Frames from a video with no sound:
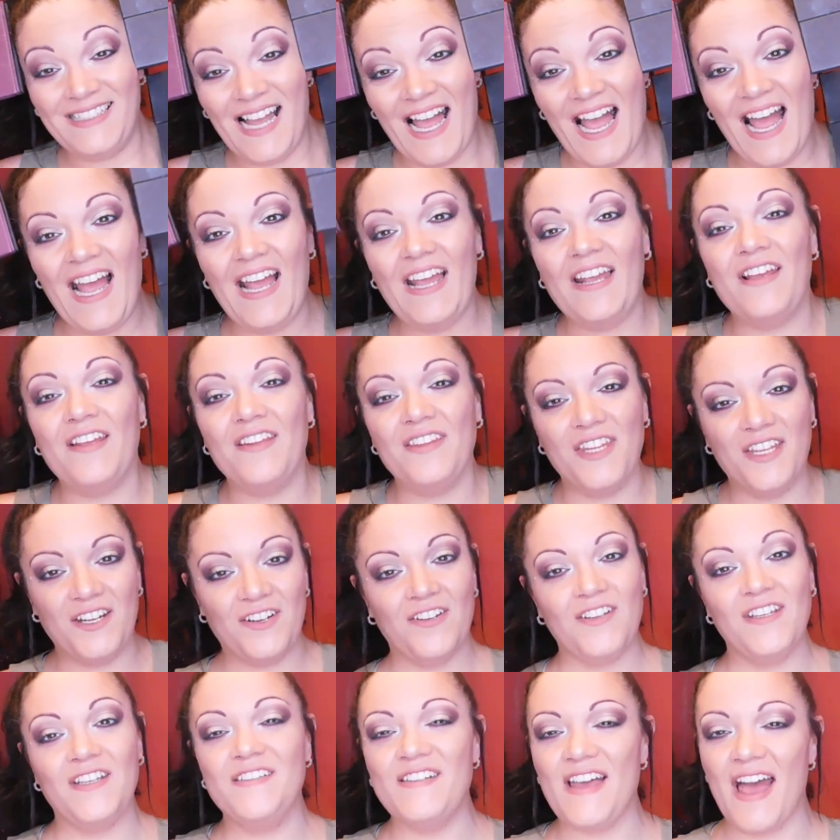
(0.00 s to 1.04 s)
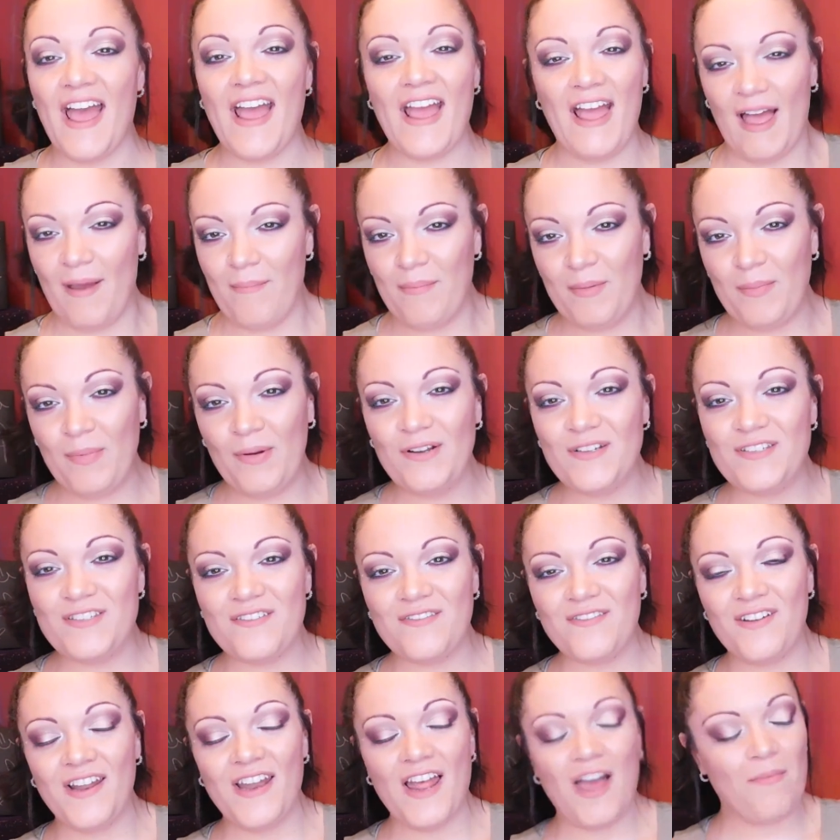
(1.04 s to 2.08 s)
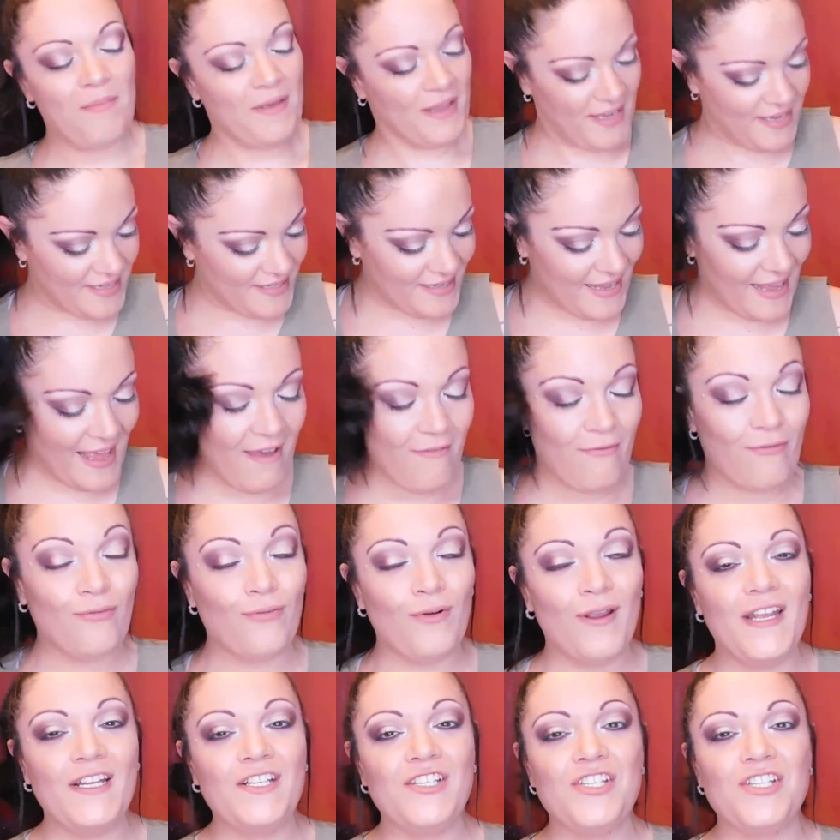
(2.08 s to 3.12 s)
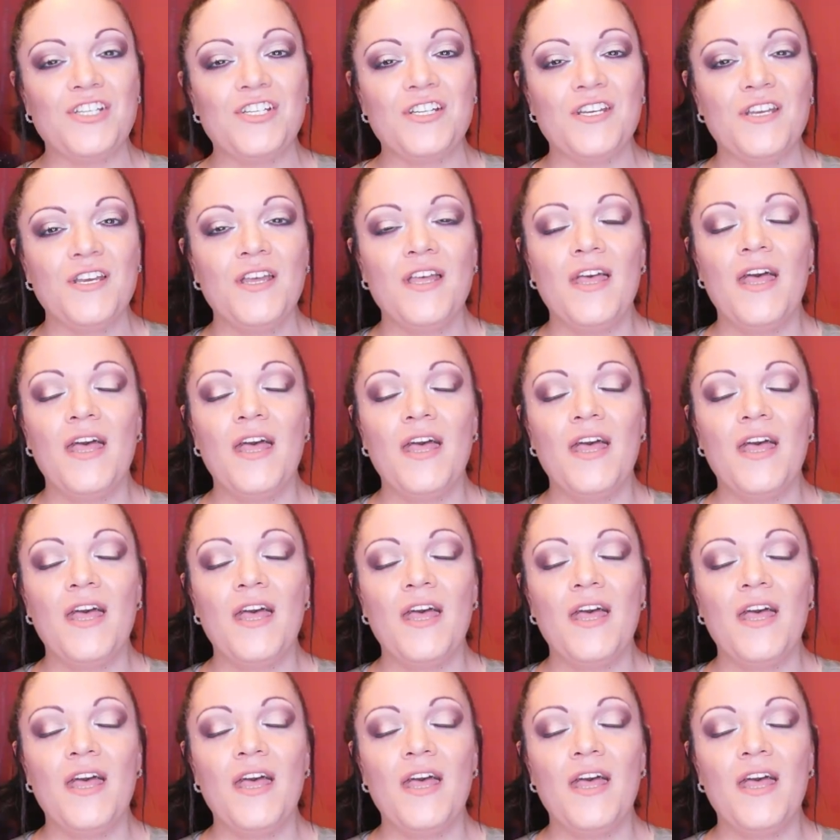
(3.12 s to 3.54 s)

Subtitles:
I could literally die a happy person right now because I have reached